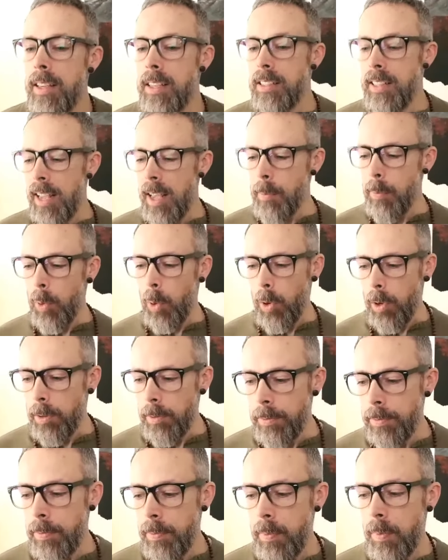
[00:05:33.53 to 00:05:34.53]
The
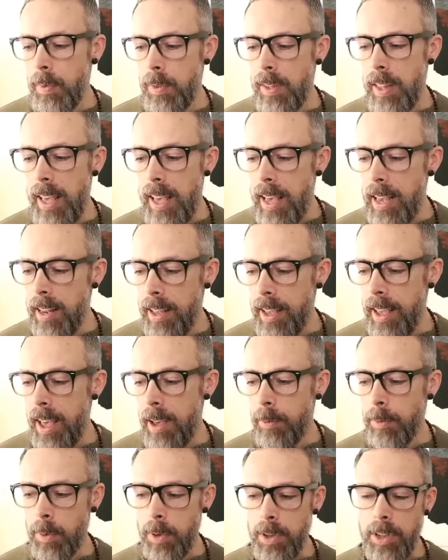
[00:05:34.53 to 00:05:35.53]
example that I
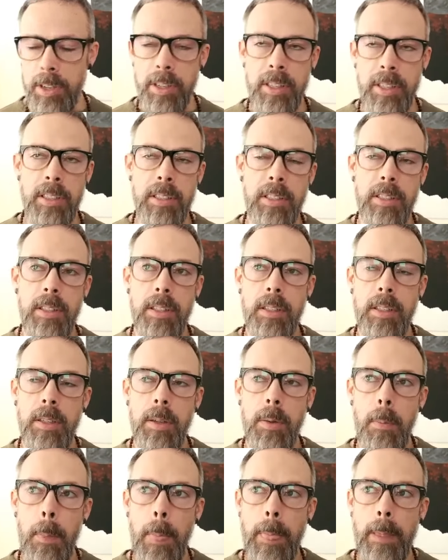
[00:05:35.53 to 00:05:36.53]
have for you is
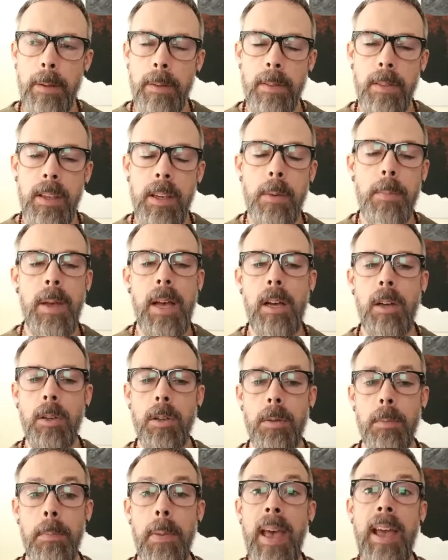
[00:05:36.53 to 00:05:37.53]
think
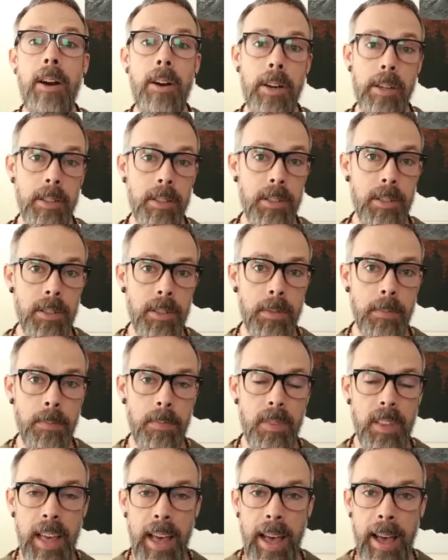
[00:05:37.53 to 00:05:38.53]
about parents
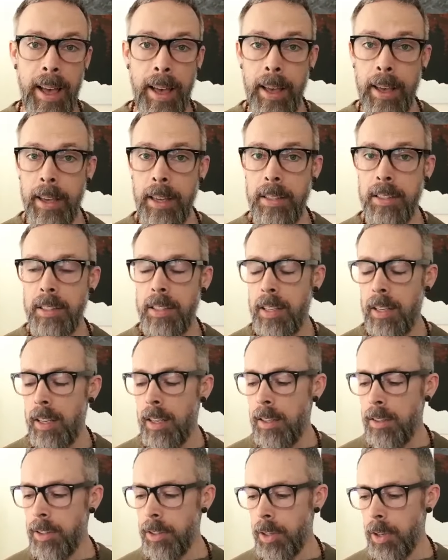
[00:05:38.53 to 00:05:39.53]
that,
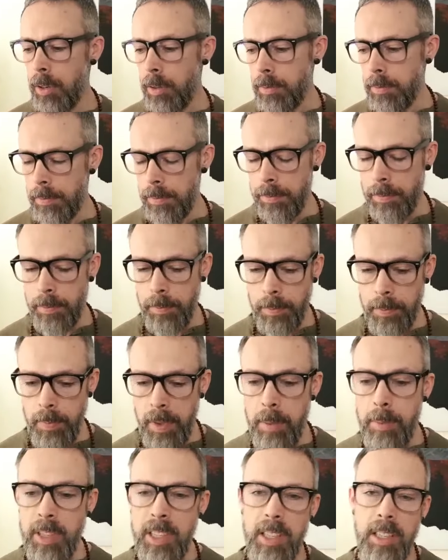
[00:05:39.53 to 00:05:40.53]
you know,
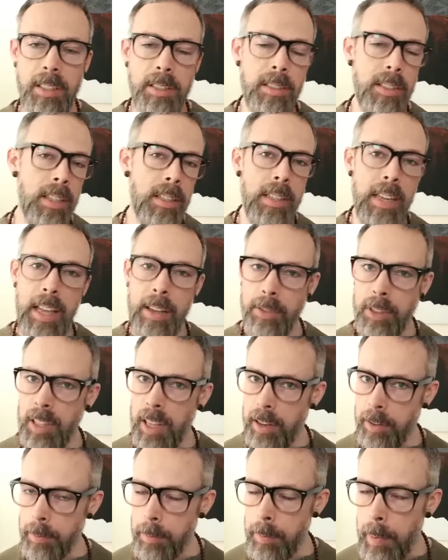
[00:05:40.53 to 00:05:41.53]
maybe you didn't have a
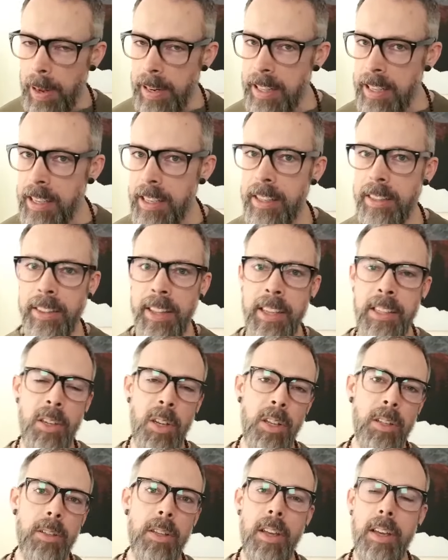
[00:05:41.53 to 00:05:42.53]
lot of money and they
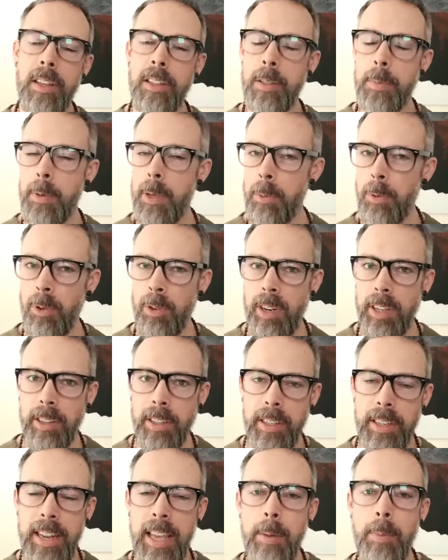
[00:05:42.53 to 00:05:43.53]
saw other people
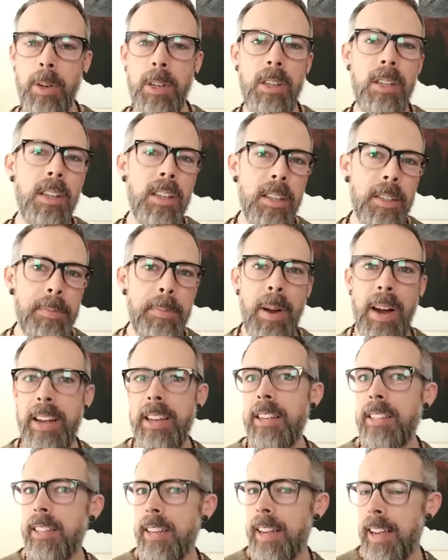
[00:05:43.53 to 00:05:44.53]
around the neighborhood
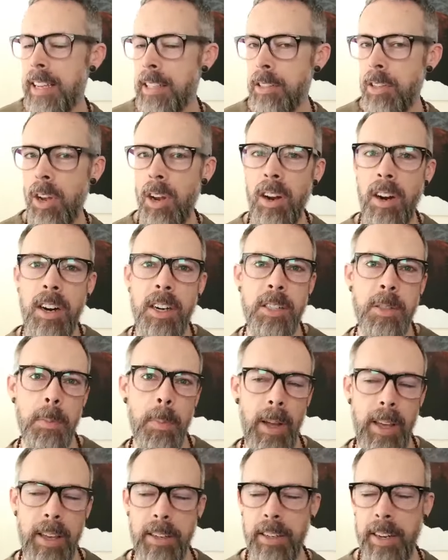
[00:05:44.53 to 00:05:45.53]
buying nice cars,
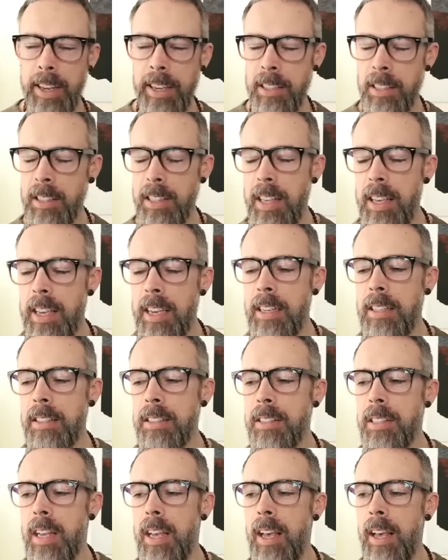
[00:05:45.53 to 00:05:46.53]
buying nice
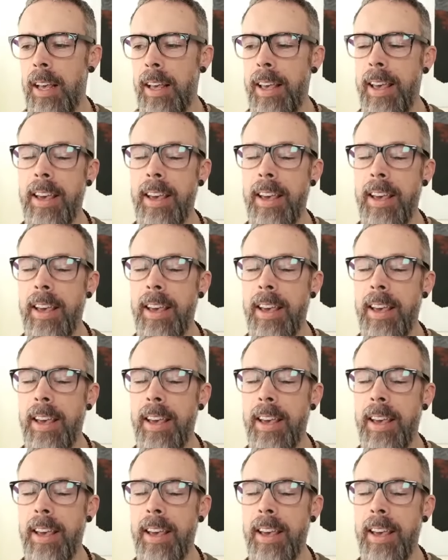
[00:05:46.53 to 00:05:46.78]
things.